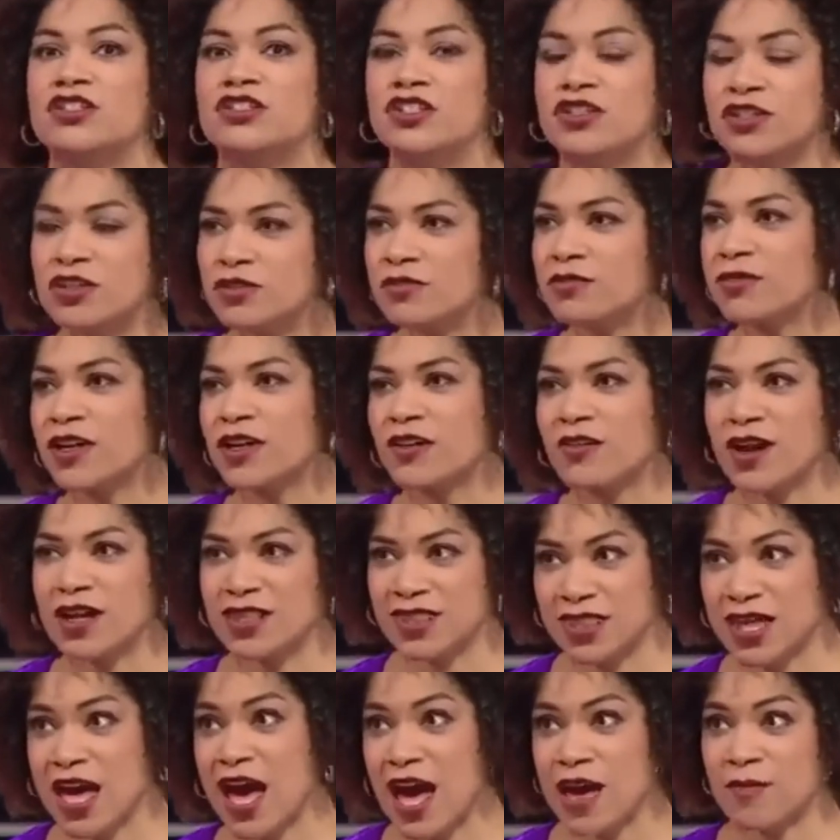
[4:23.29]
Do you
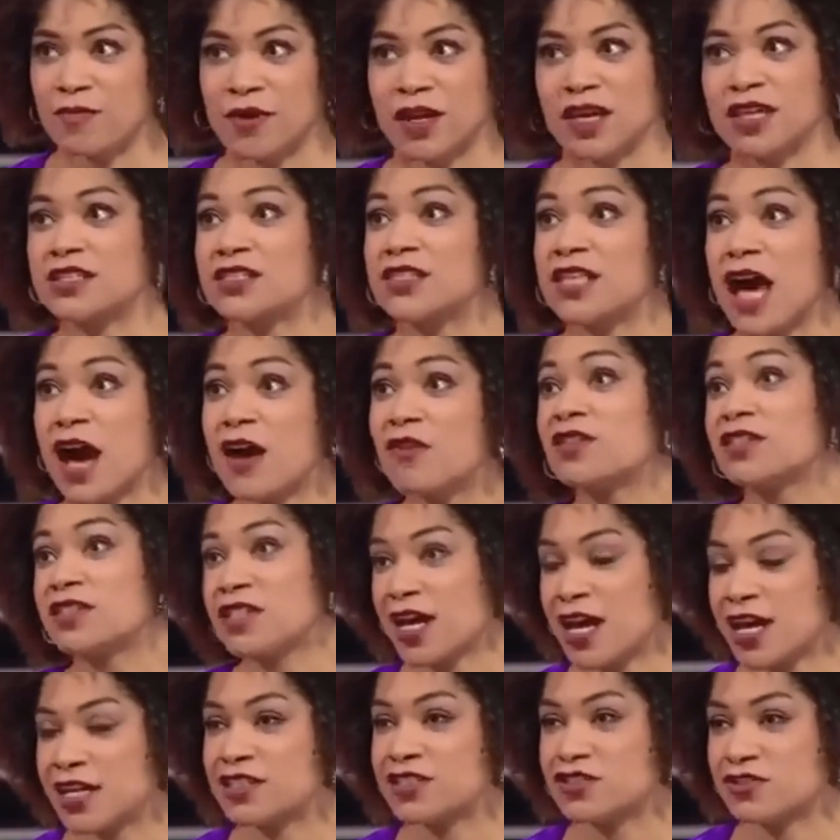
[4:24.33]
regret that because that
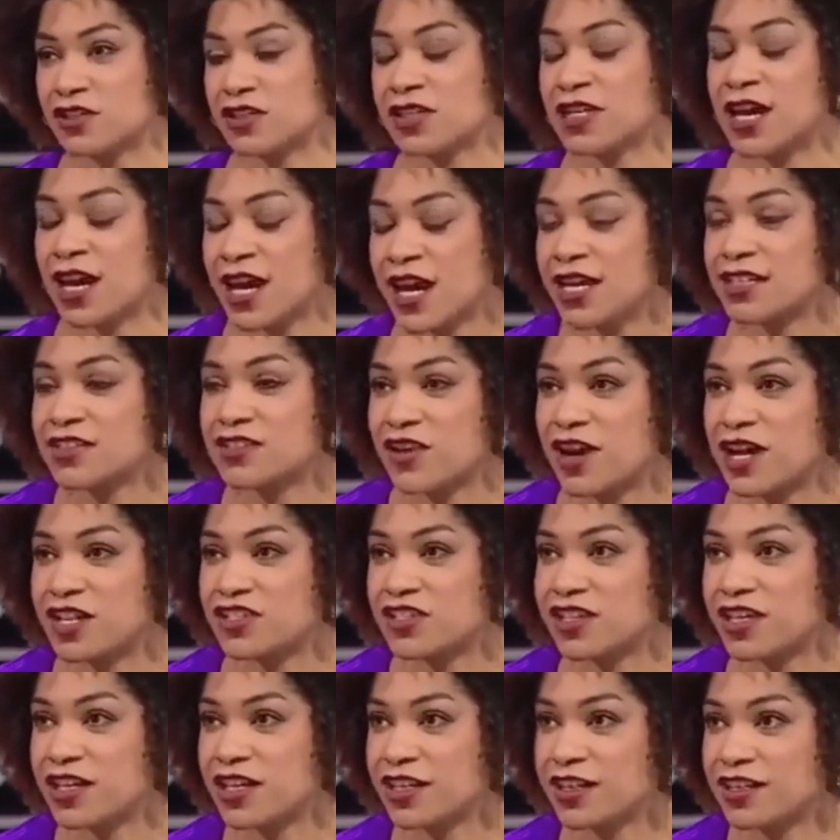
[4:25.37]
was a head head
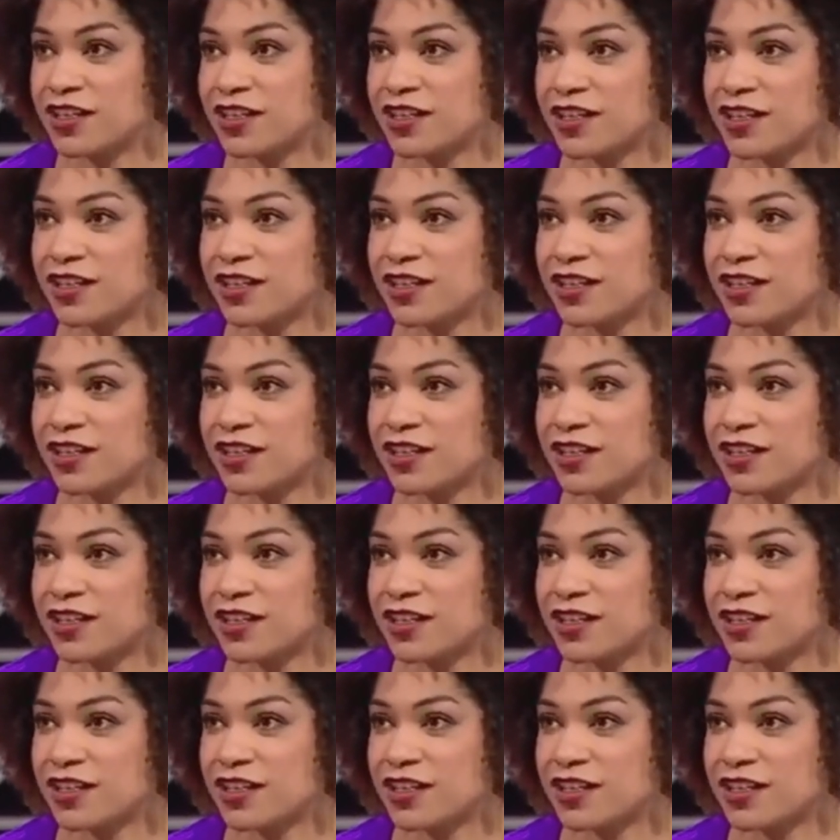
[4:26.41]
scratcher?